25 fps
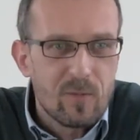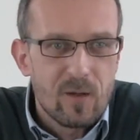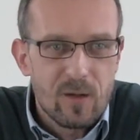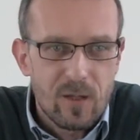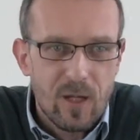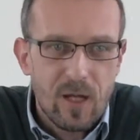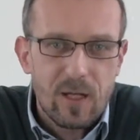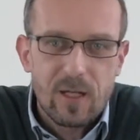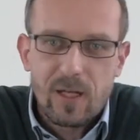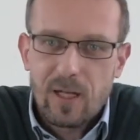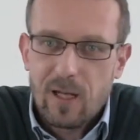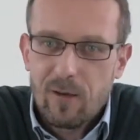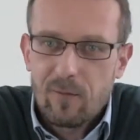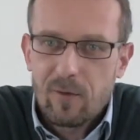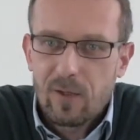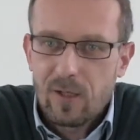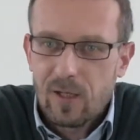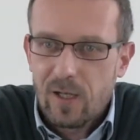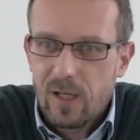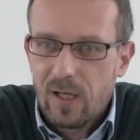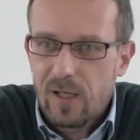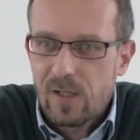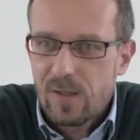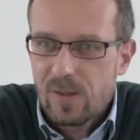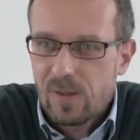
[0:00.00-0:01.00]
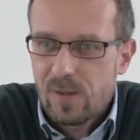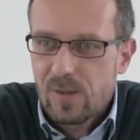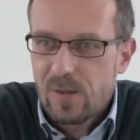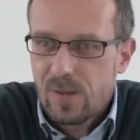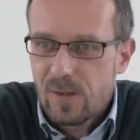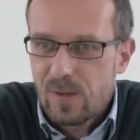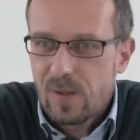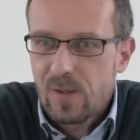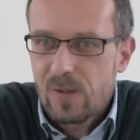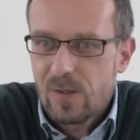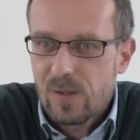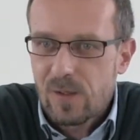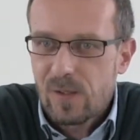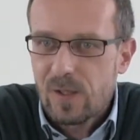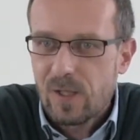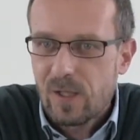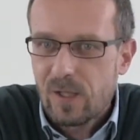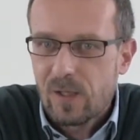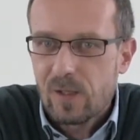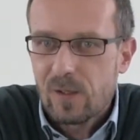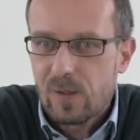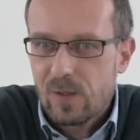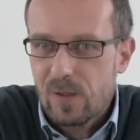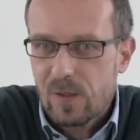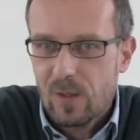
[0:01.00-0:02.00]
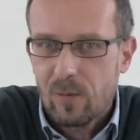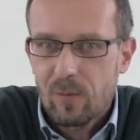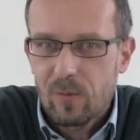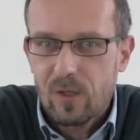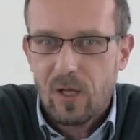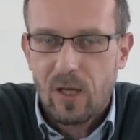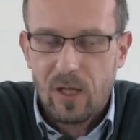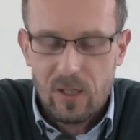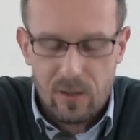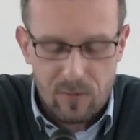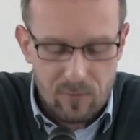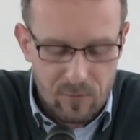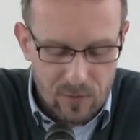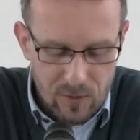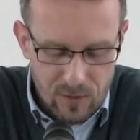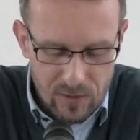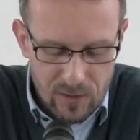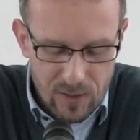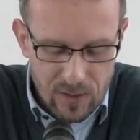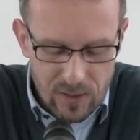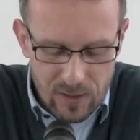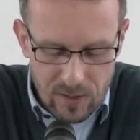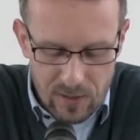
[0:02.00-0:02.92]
9/11 is still some kind of a